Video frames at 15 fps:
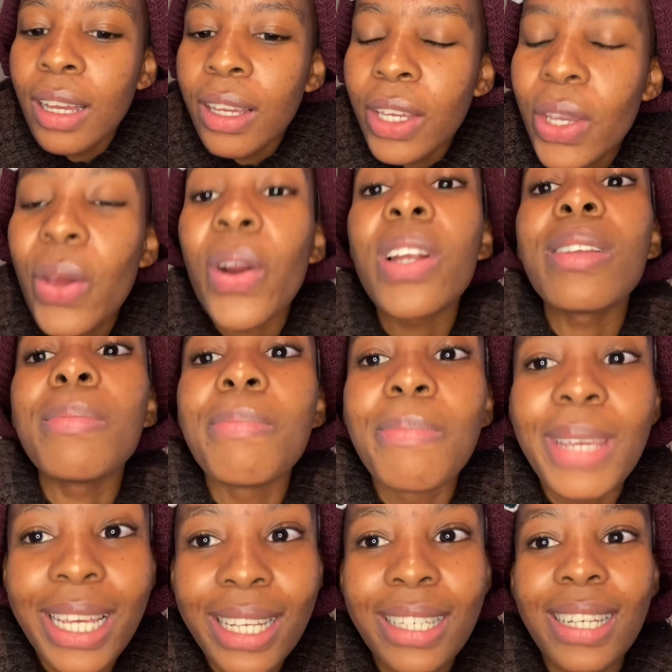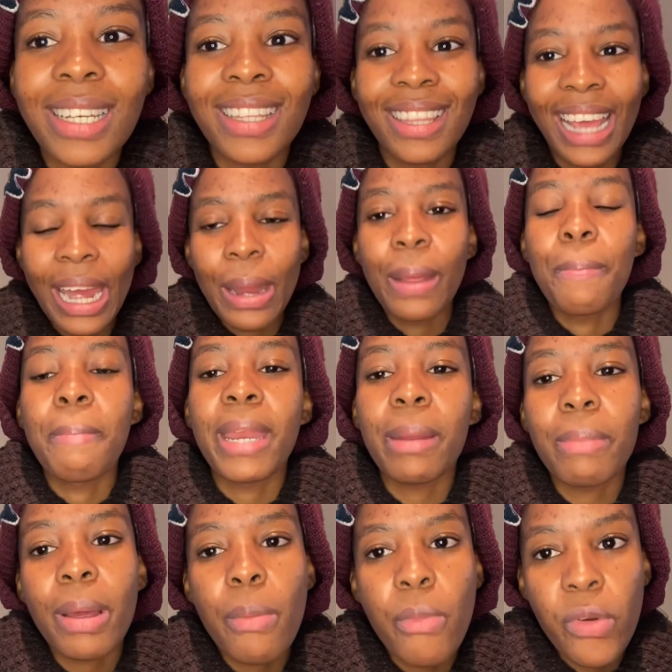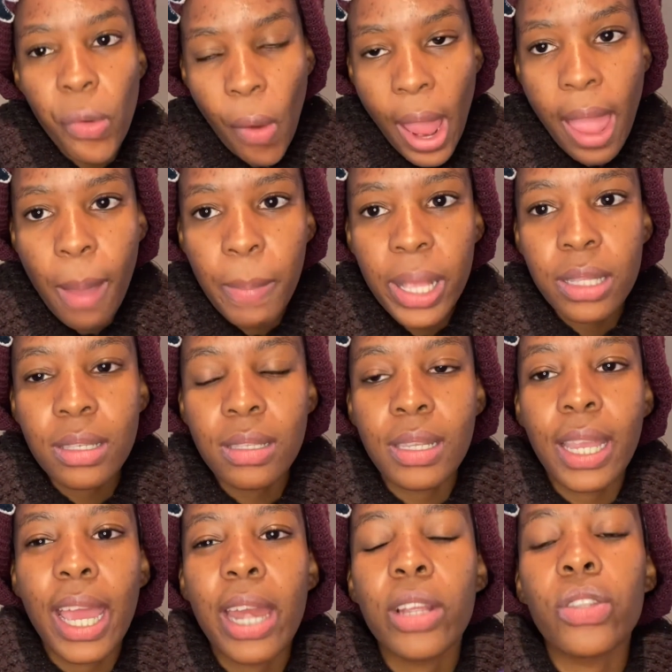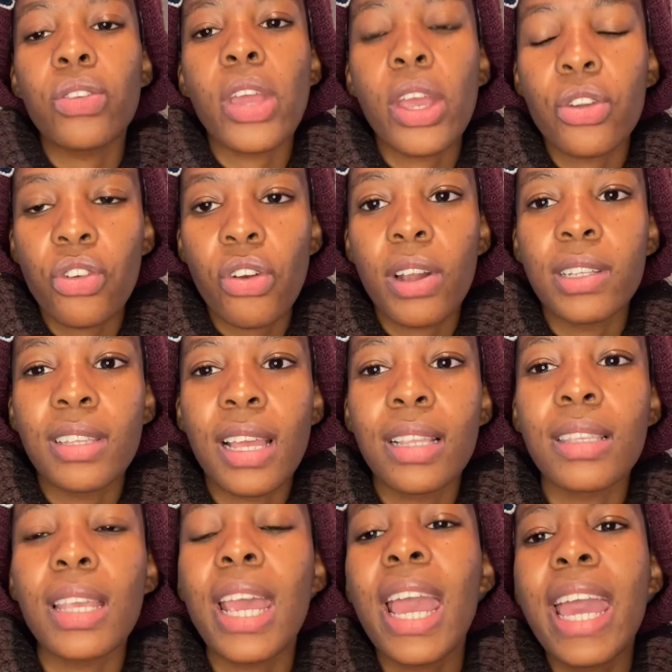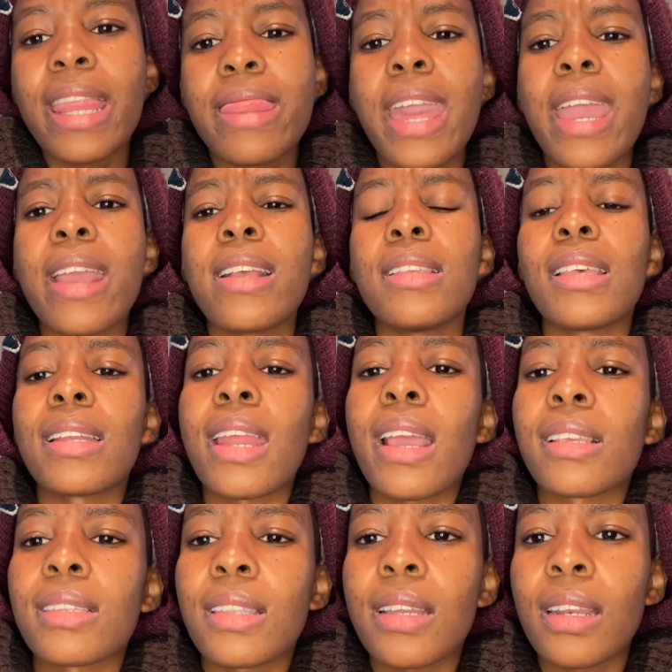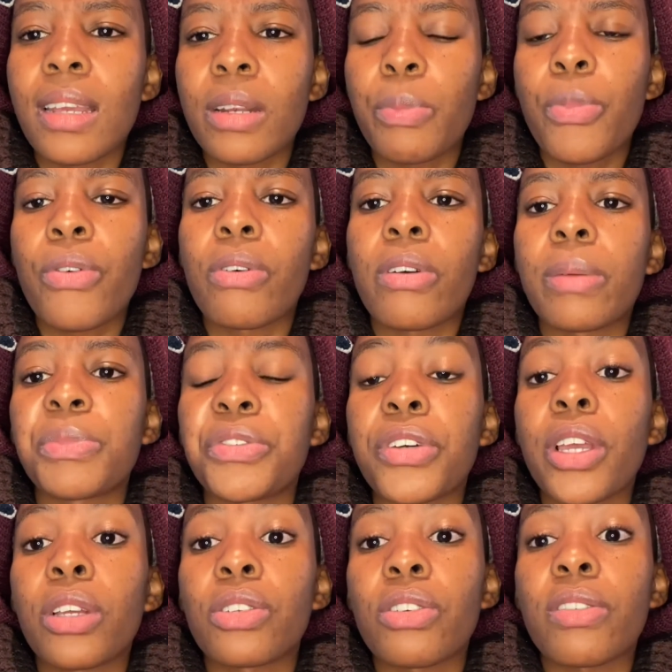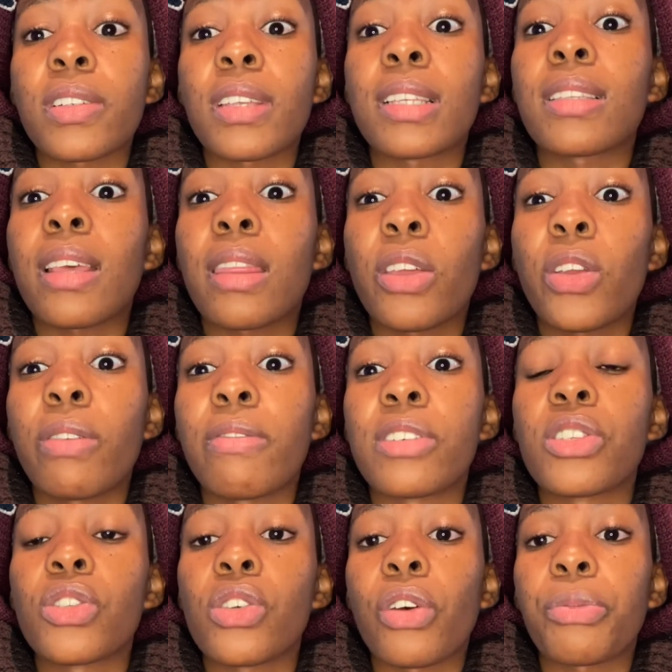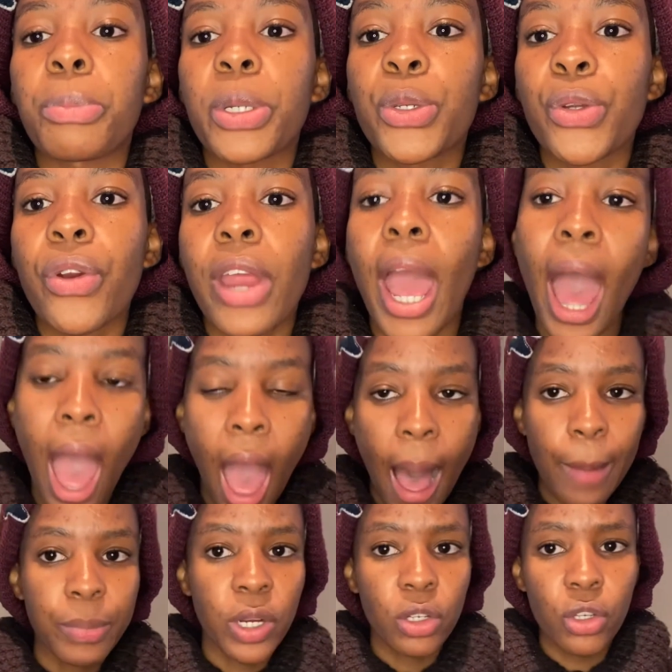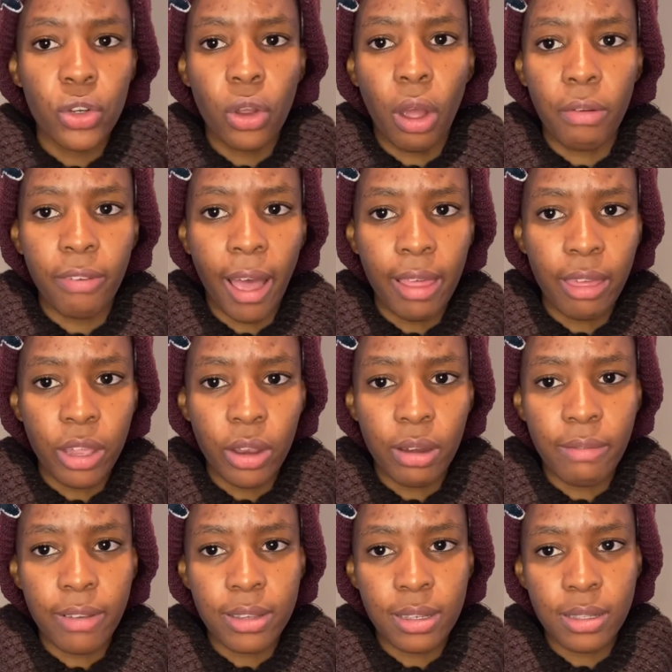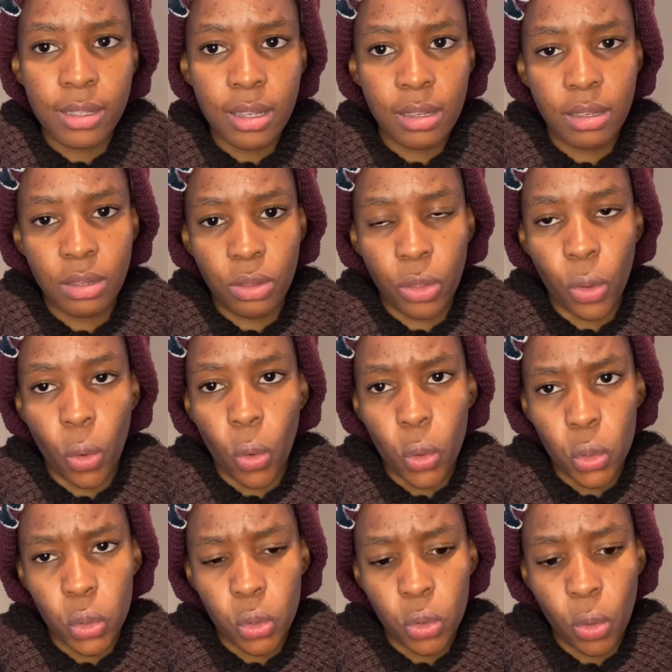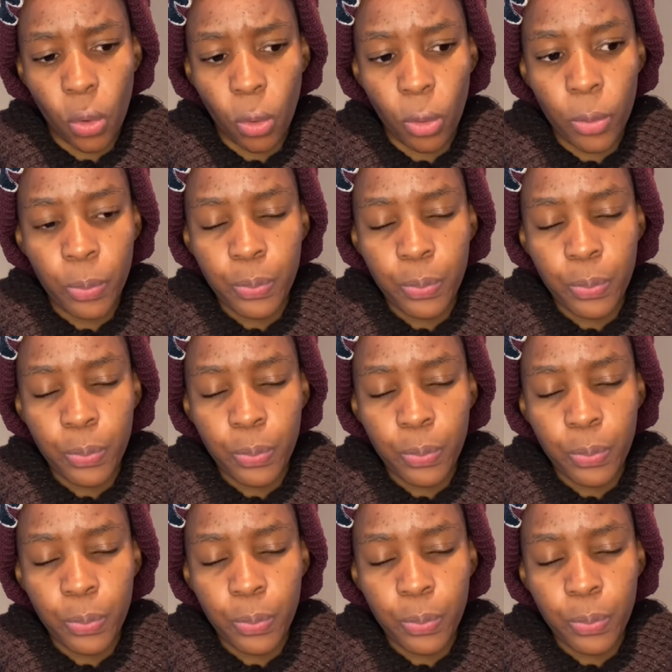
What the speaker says: you don't need the minimum requirements to get into actuarial science. There is an extended program for actuarial science at the University of Pretoria. I'm not sure of other universities though. So